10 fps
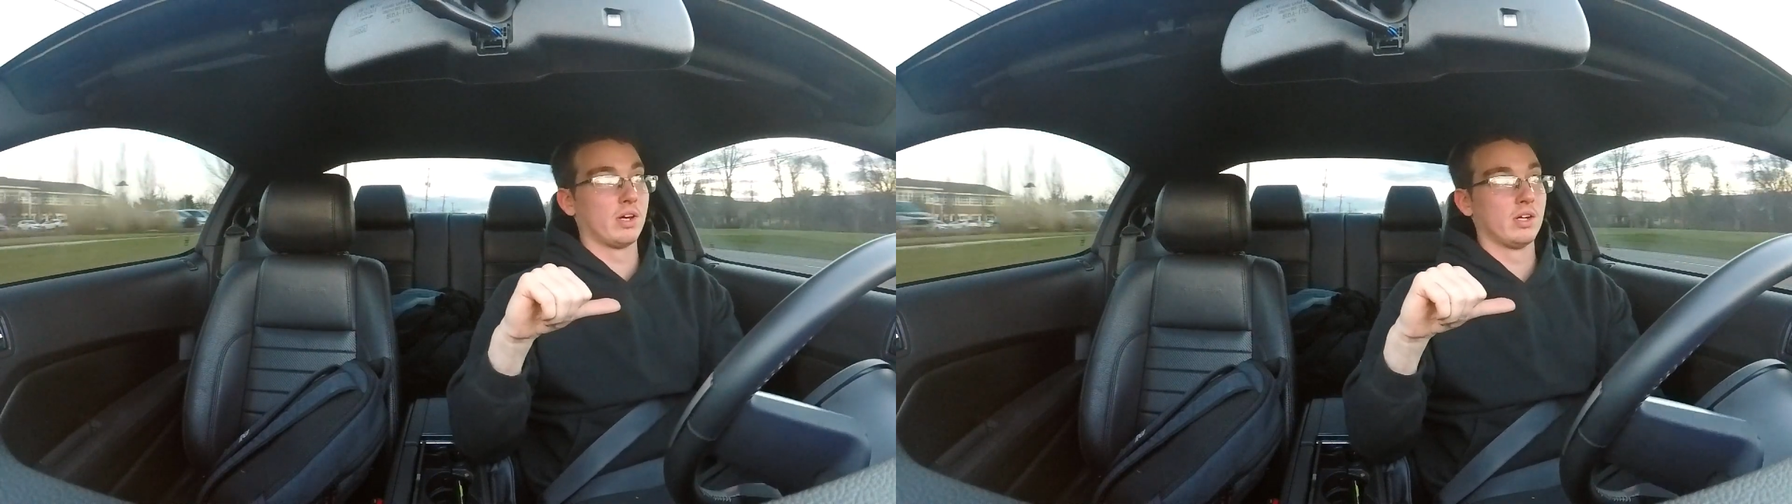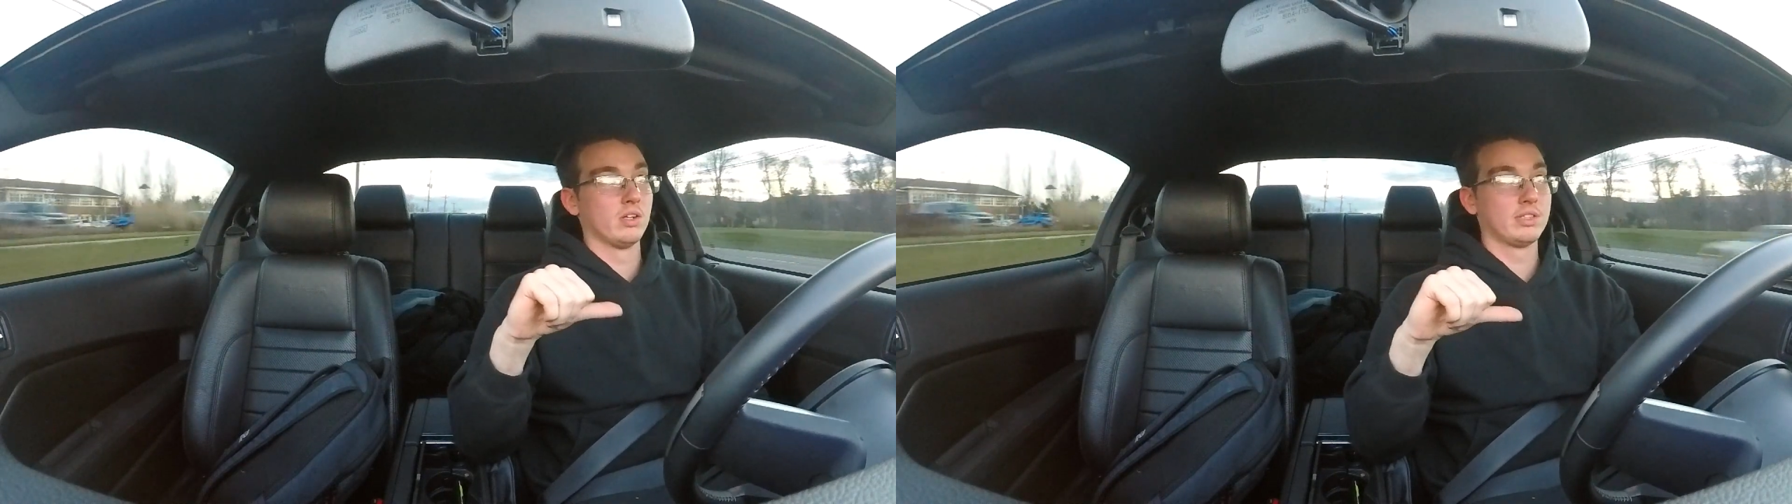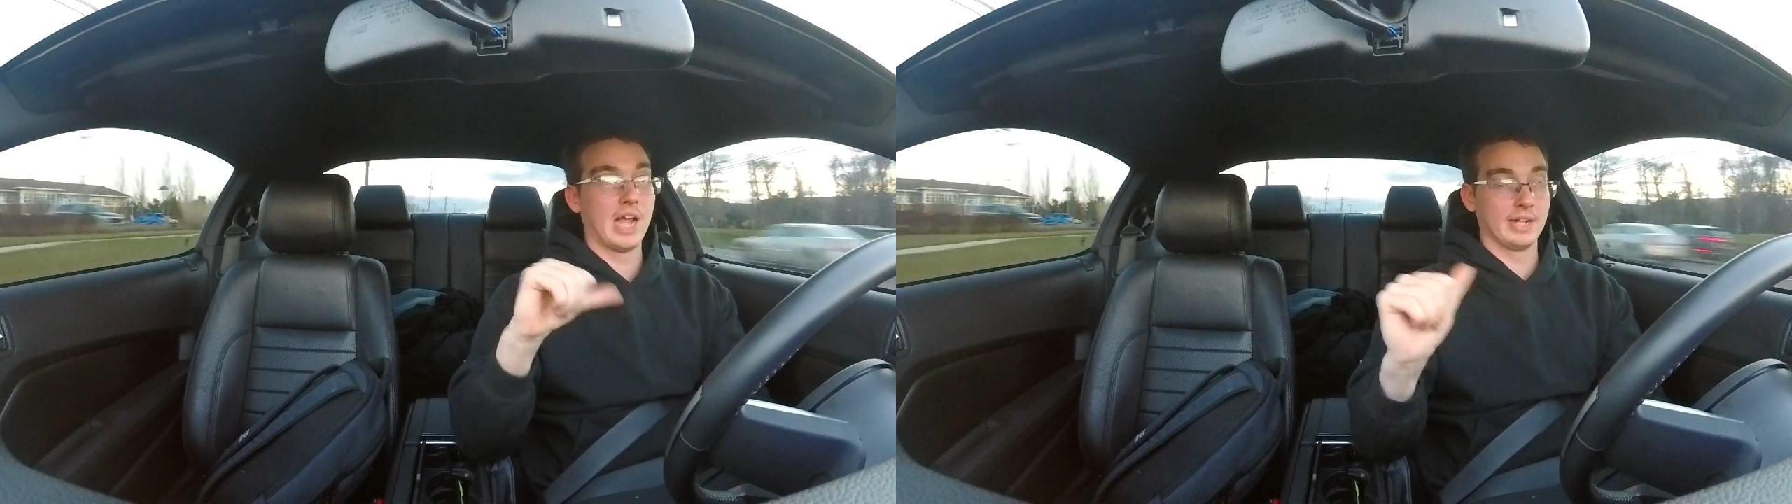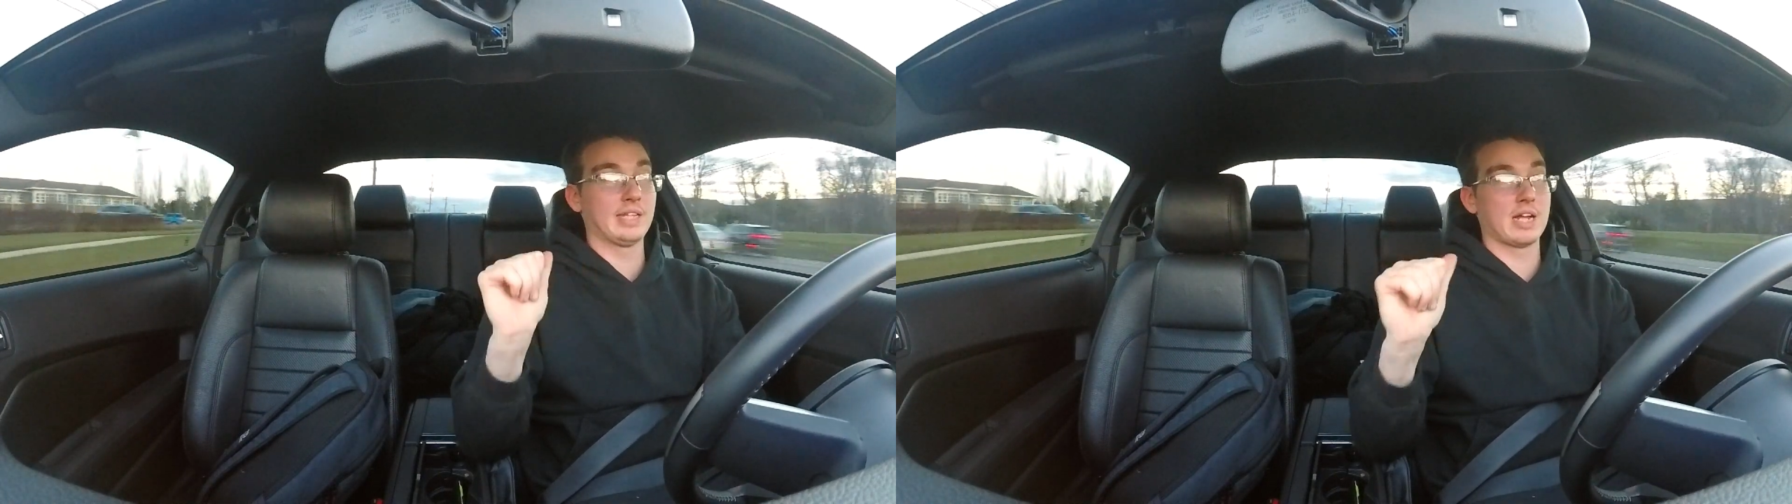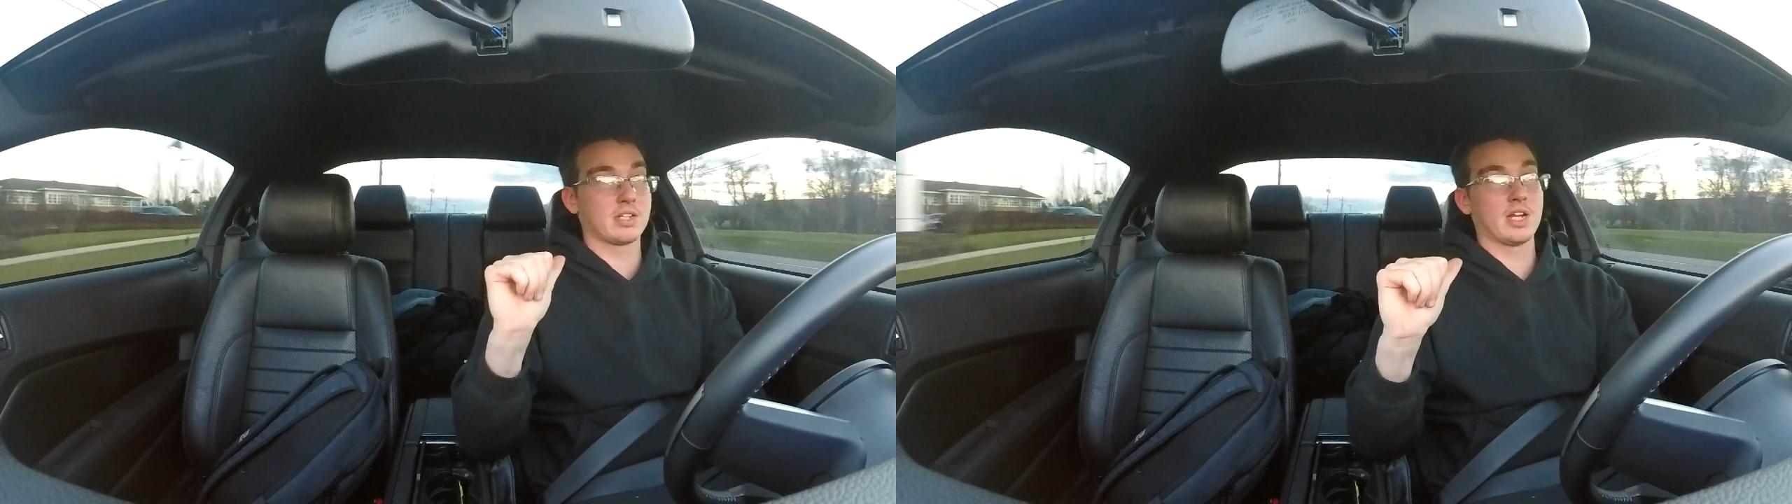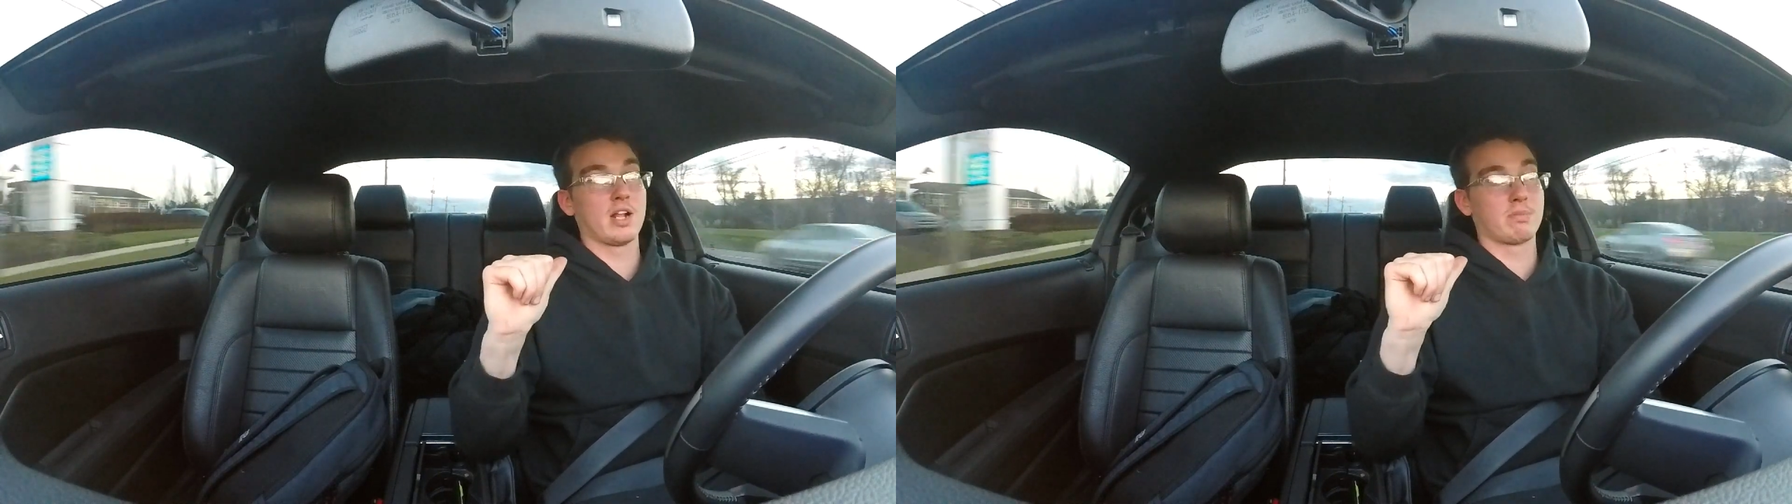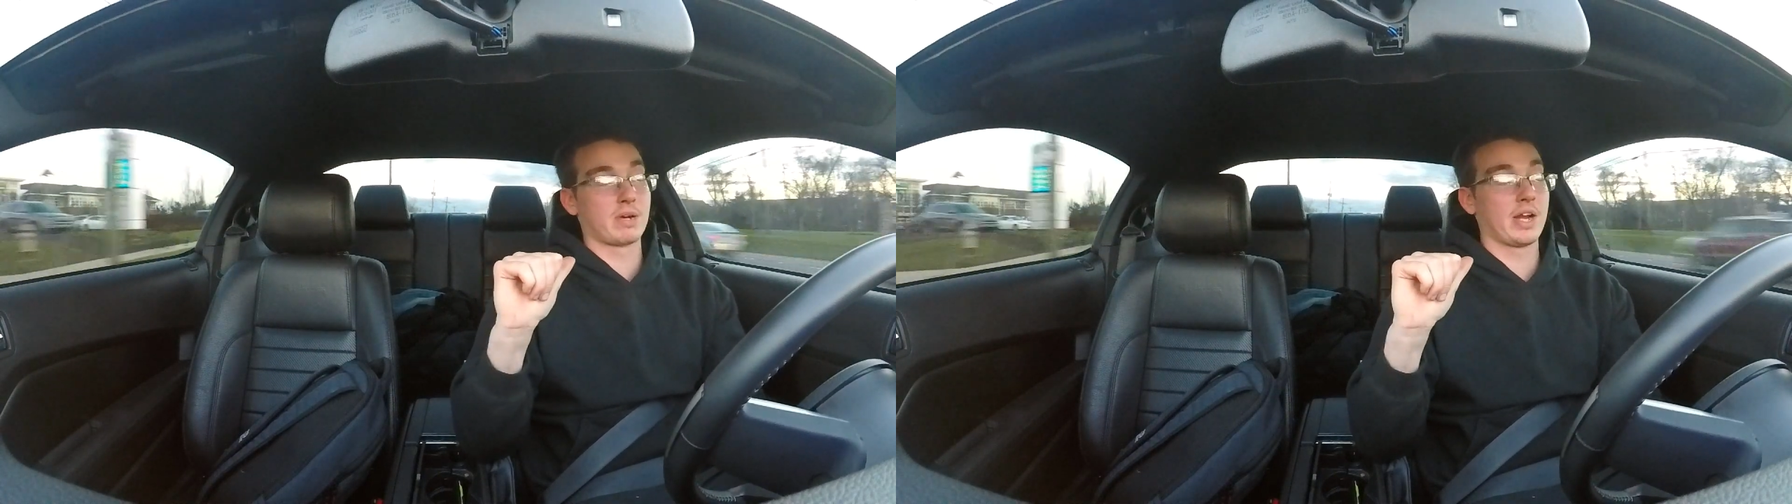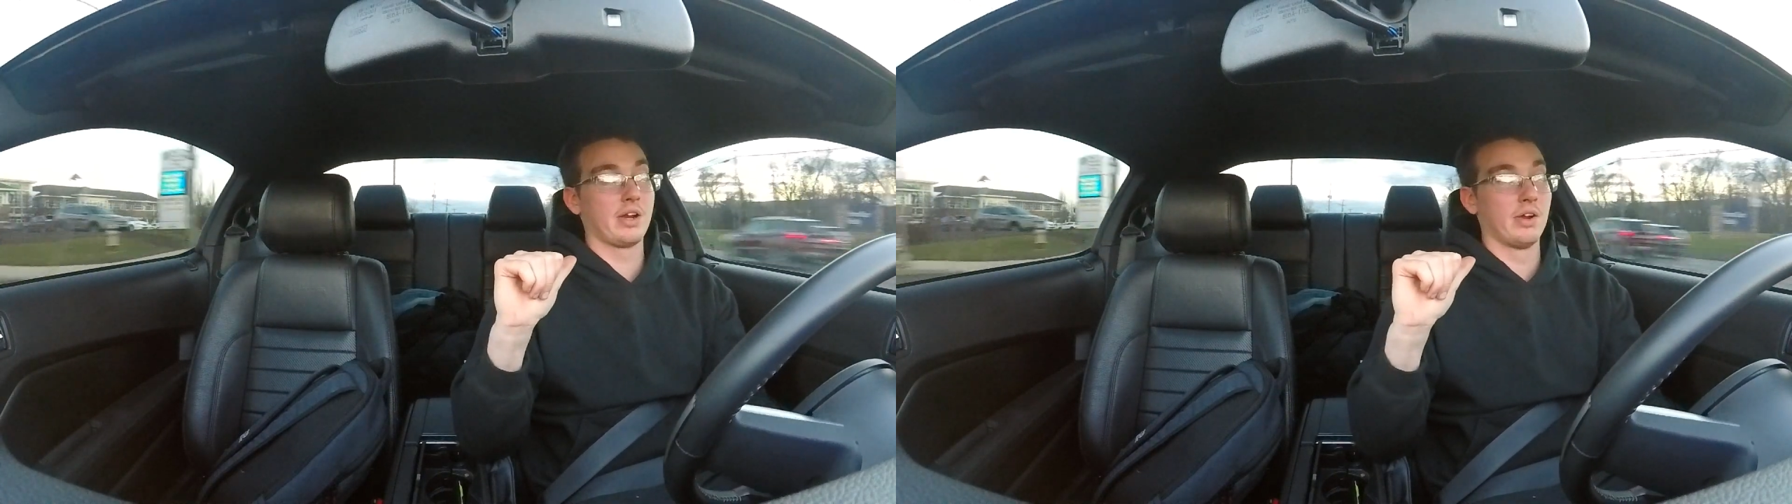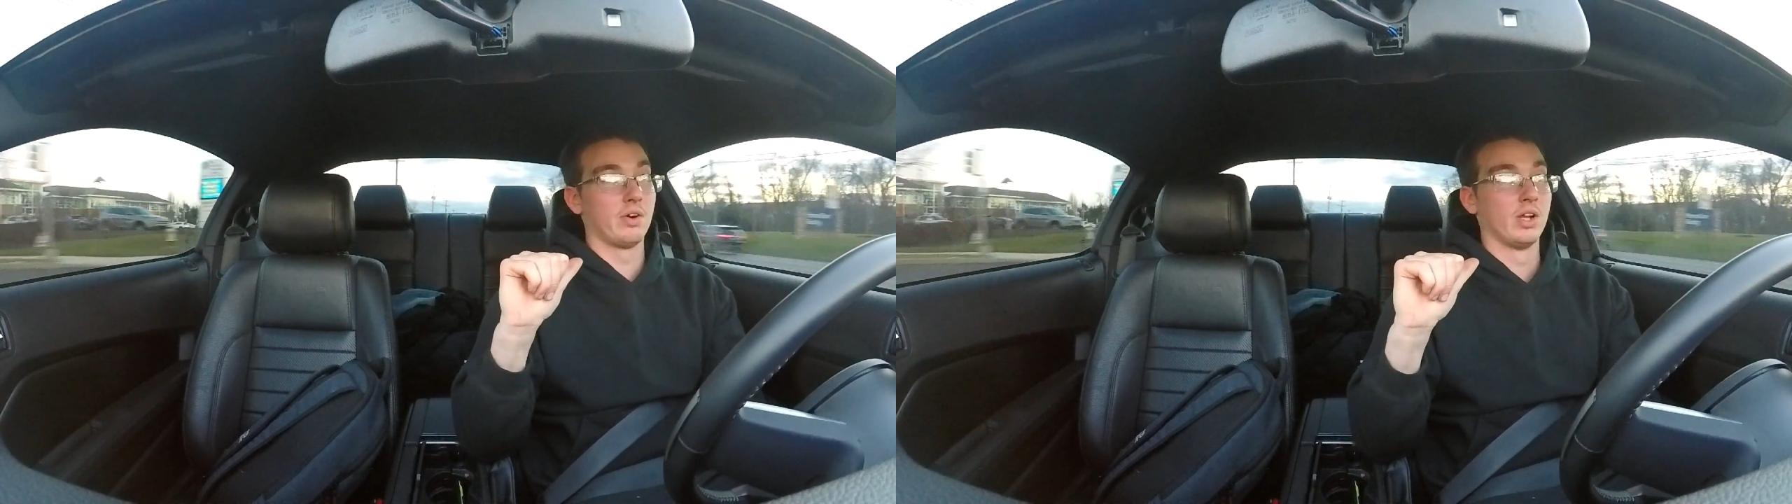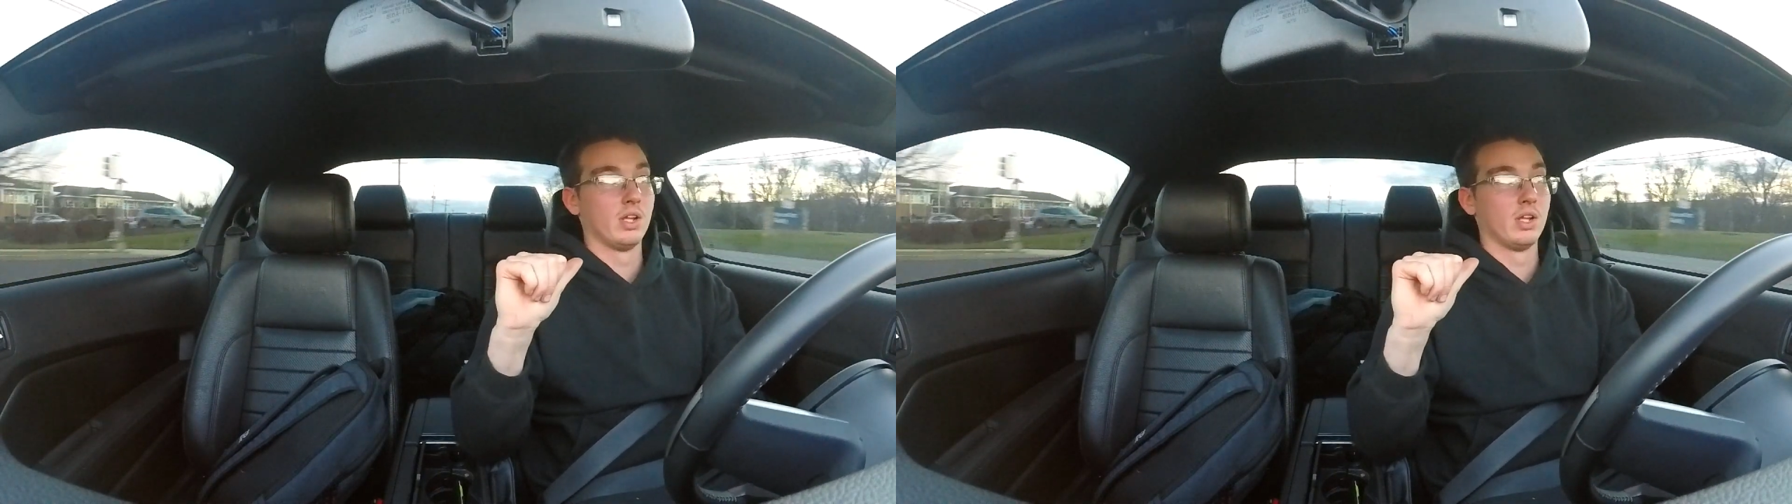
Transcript: $10,000 brand new.